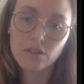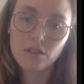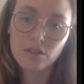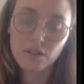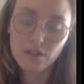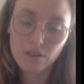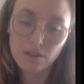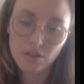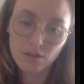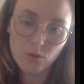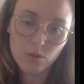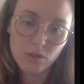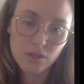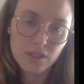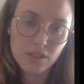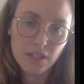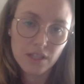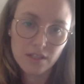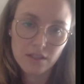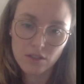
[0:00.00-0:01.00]

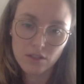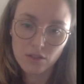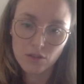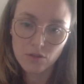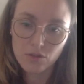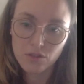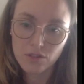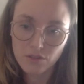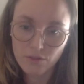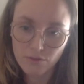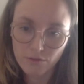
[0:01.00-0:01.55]
always executed